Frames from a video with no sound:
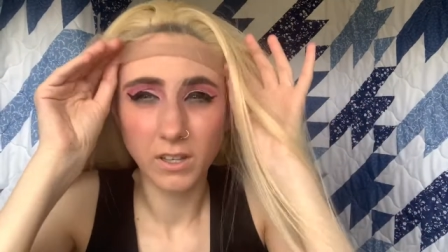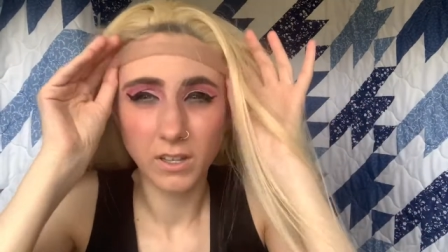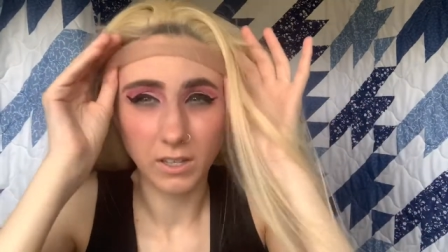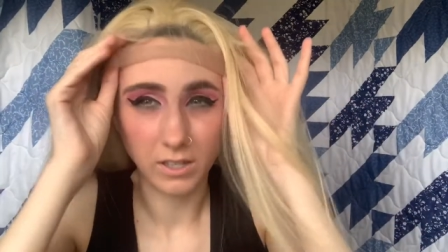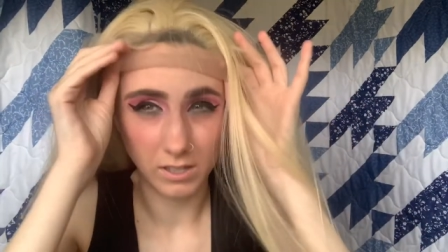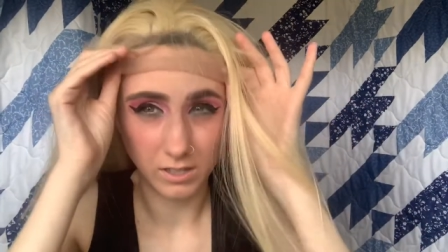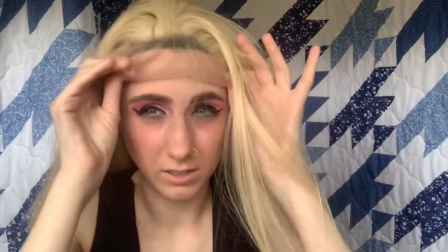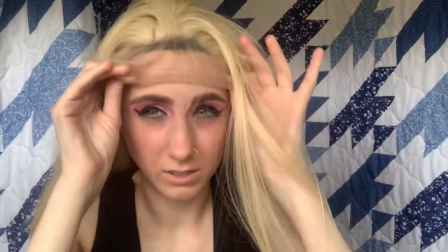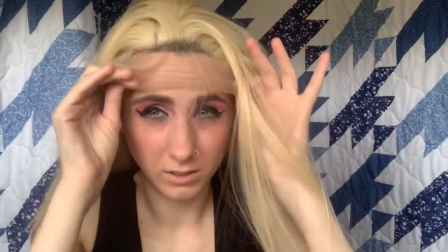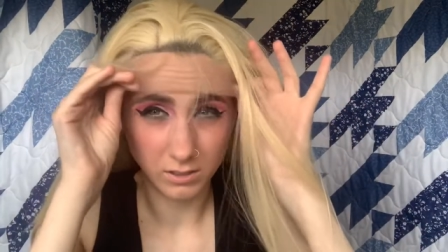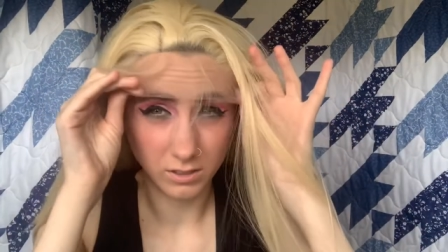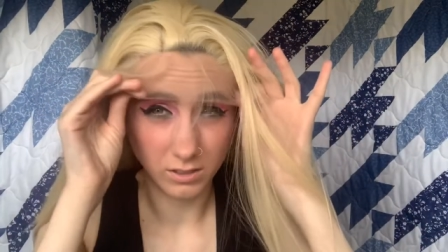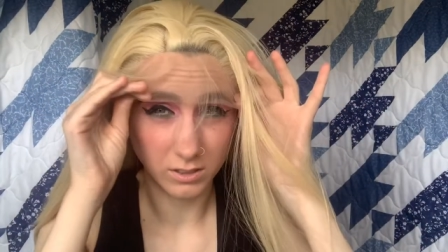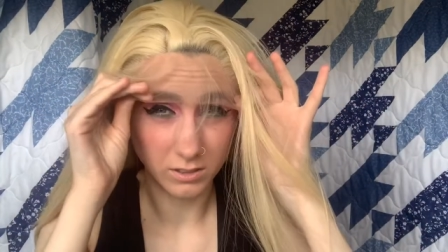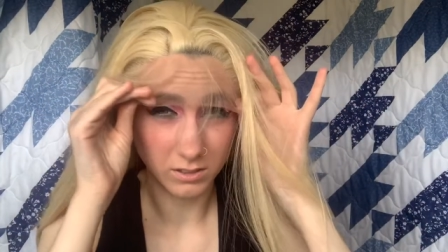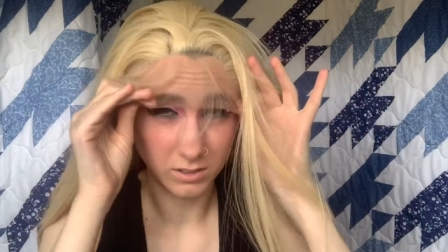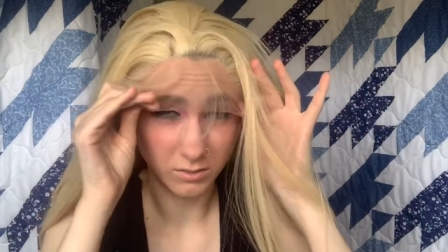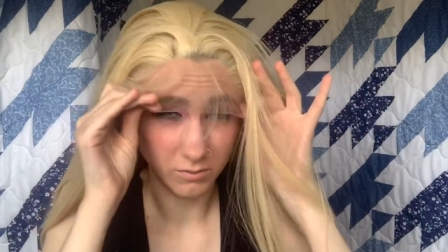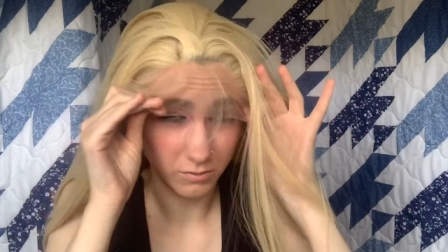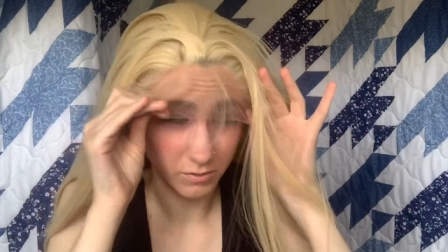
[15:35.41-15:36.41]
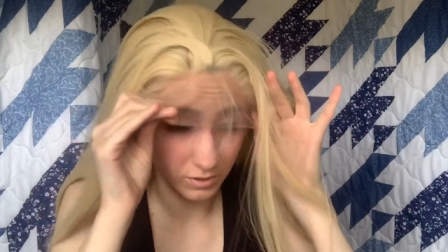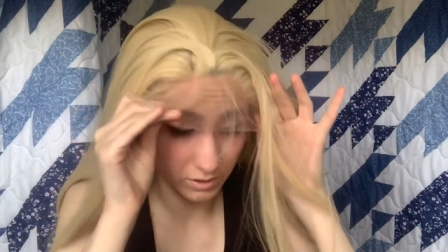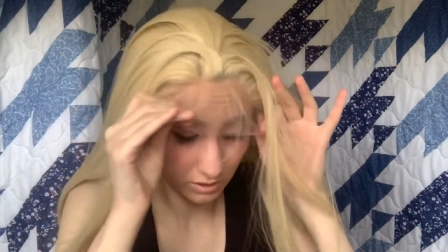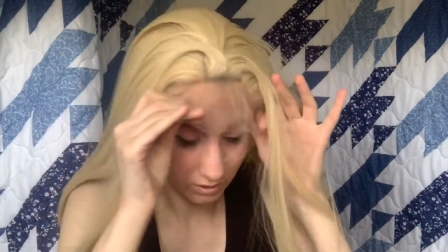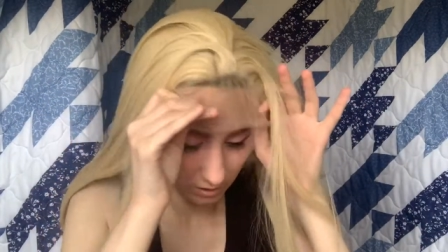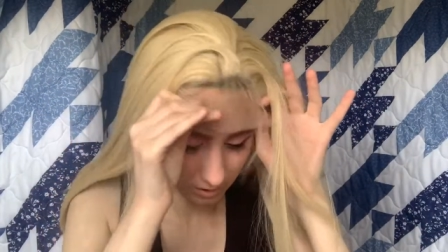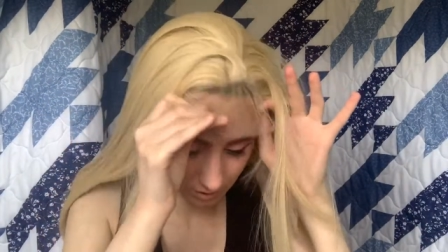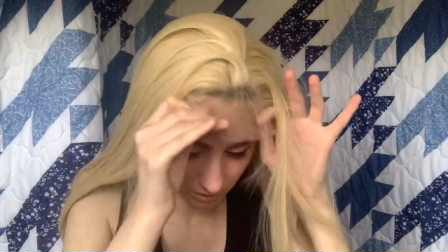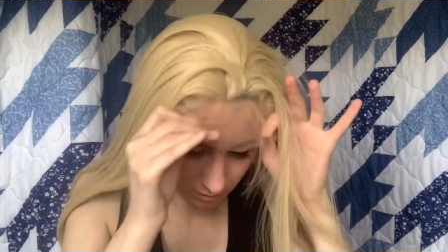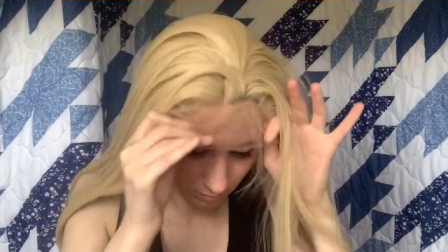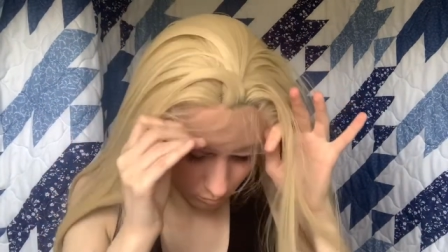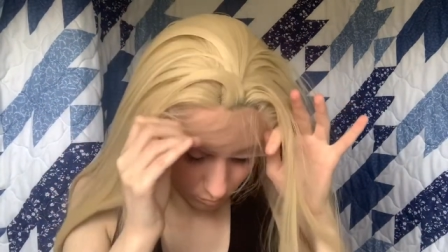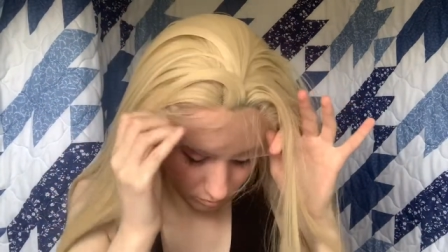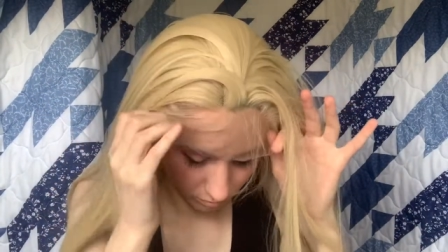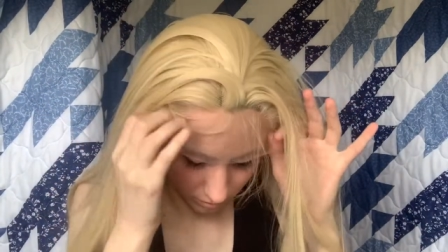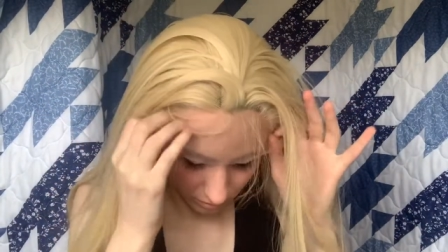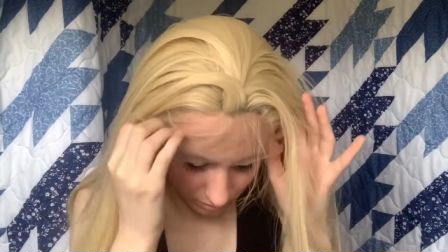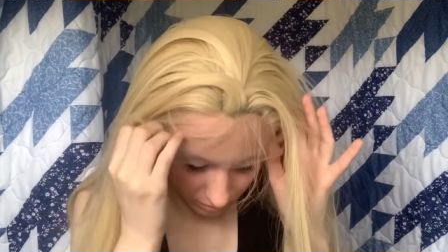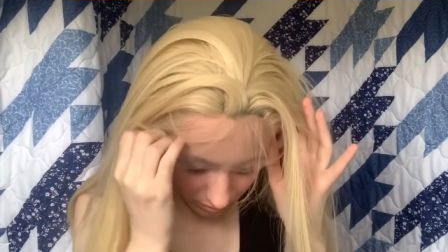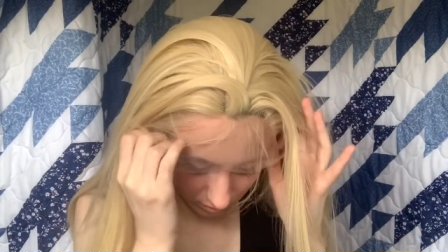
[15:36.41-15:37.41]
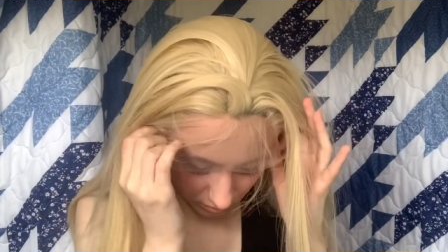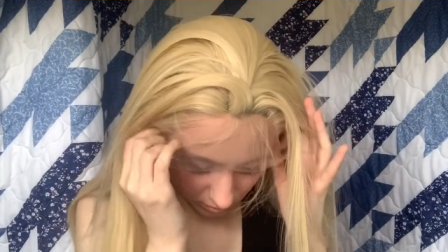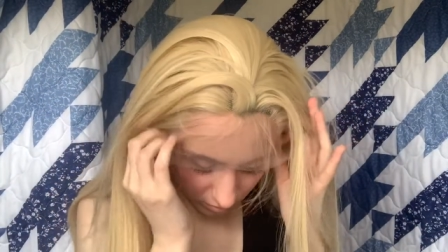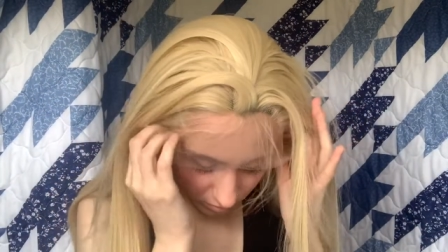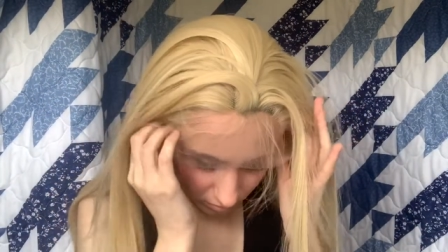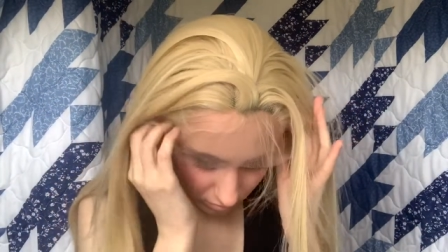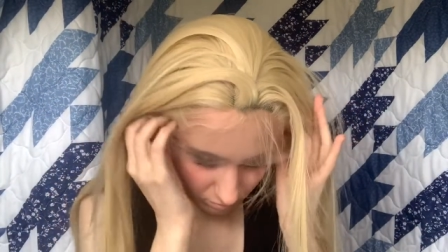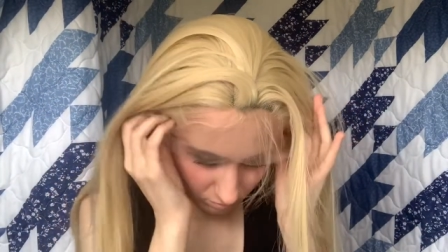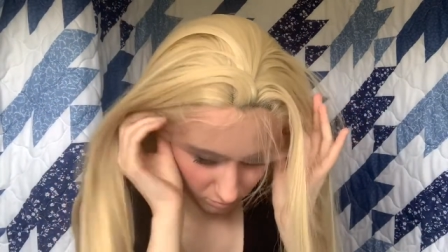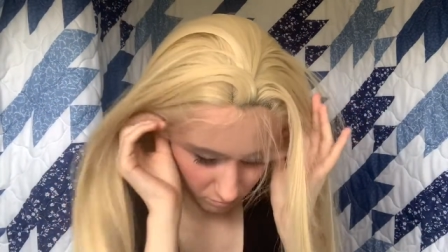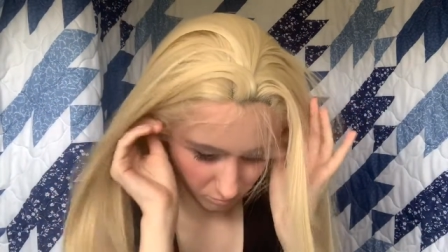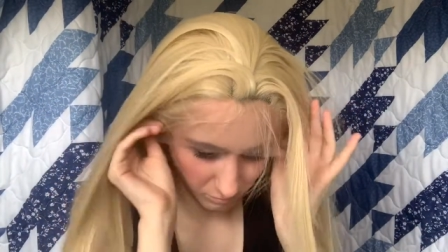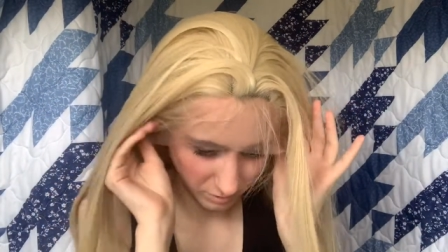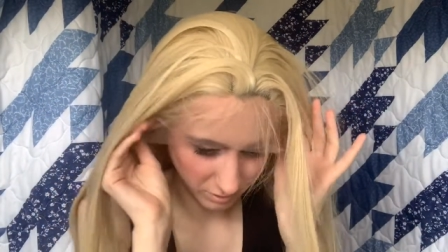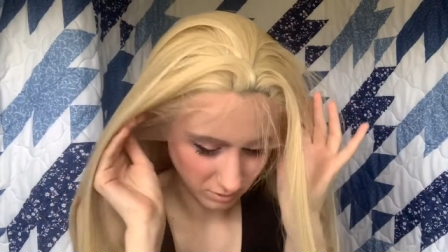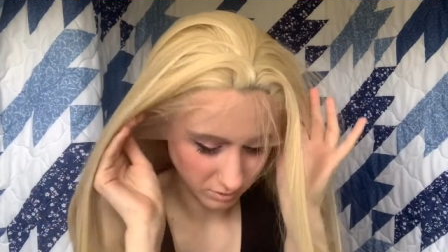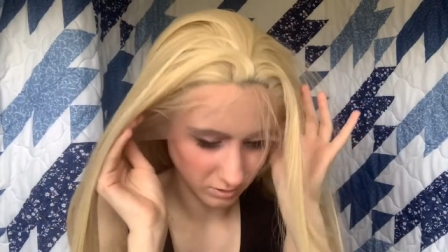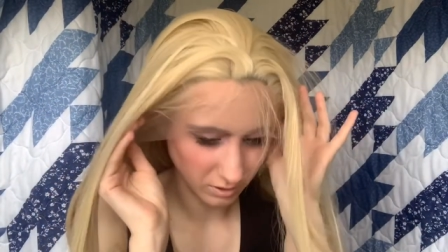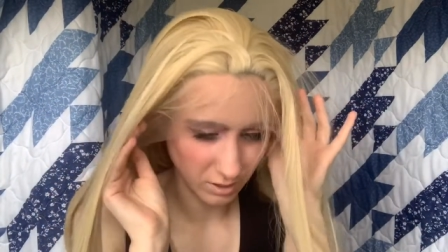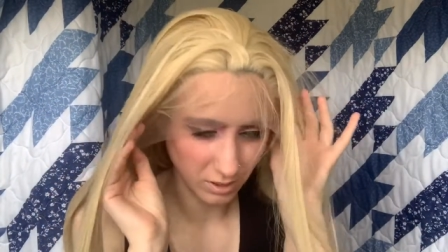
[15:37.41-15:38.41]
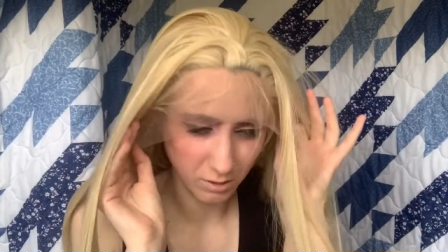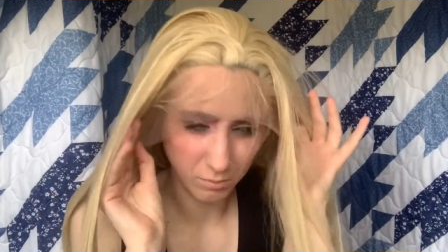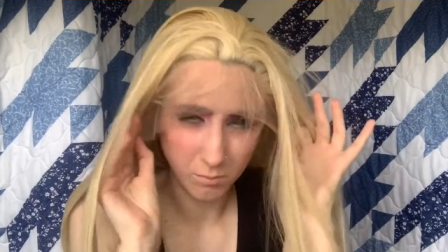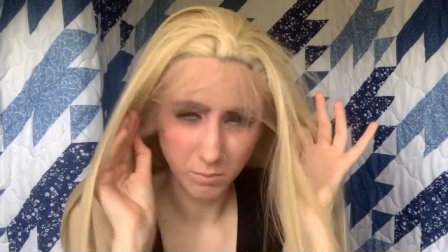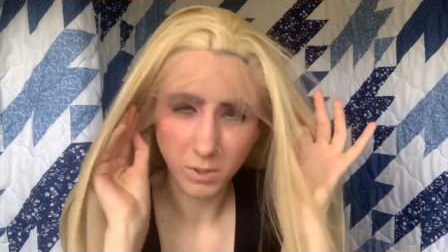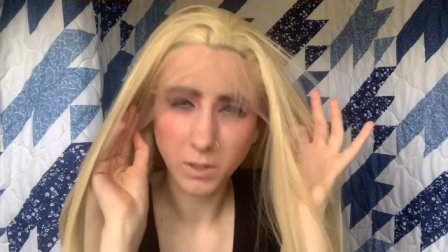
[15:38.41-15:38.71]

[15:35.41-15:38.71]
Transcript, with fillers: and it's not something I would like to mess up.